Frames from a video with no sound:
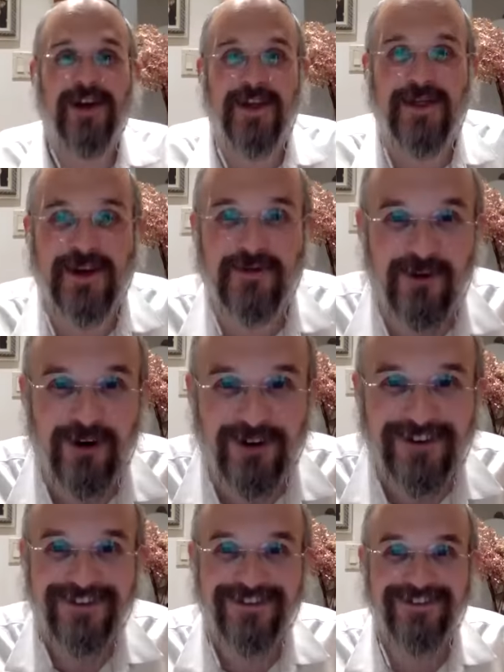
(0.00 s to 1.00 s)
very thick
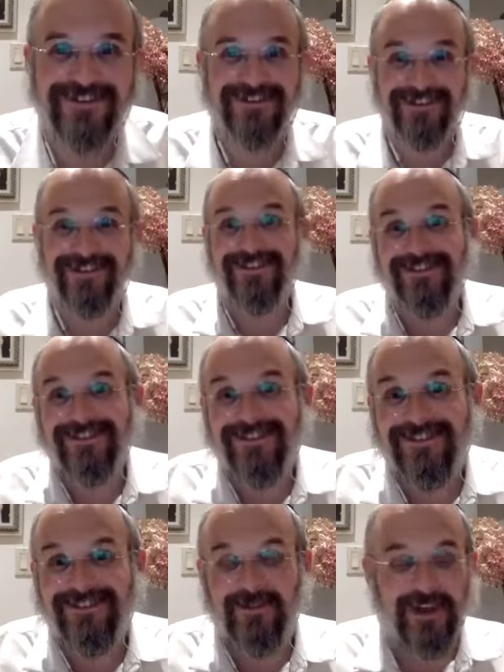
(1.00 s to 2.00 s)
wall.
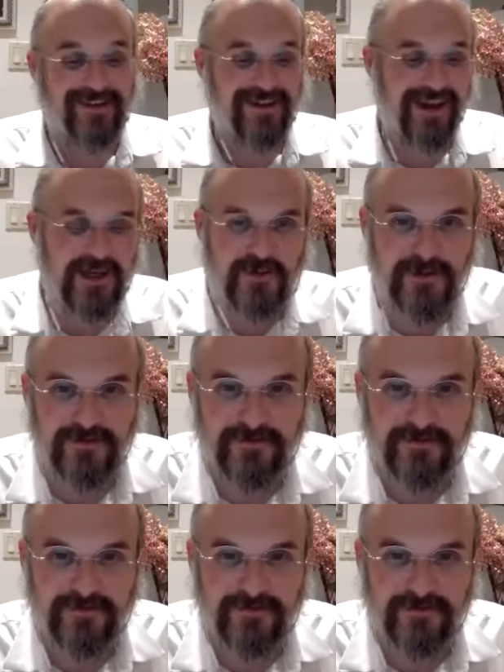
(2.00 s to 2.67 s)
So that's the cheshbon